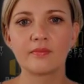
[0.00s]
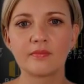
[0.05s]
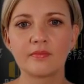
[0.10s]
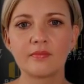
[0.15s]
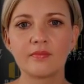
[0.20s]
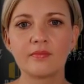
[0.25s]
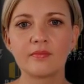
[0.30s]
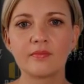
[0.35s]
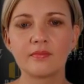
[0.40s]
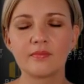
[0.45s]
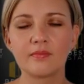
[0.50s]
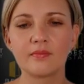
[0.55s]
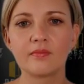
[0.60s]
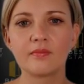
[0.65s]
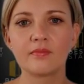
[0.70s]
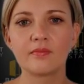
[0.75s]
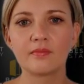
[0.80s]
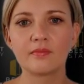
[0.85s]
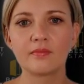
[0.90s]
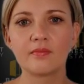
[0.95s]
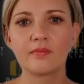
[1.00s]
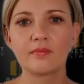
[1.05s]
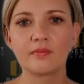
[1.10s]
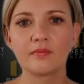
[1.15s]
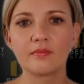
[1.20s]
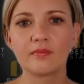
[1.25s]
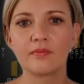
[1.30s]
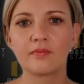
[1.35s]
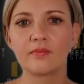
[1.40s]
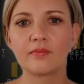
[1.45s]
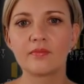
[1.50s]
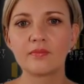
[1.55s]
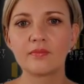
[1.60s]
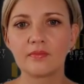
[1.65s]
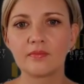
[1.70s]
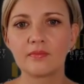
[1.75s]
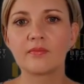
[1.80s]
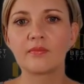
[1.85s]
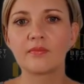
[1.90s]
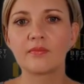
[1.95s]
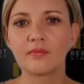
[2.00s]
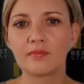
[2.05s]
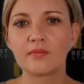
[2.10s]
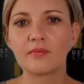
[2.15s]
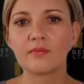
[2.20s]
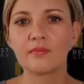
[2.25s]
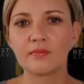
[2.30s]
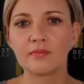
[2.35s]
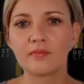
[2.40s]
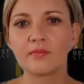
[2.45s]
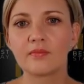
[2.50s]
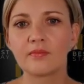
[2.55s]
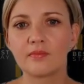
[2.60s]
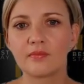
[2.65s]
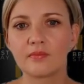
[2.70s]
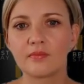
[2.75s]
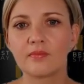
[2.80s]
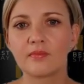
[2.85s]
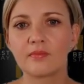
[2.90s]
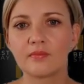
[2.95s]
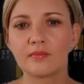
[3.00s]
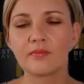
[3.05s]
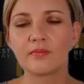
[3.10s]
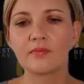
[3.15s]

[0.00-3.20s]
The person shown says nothing.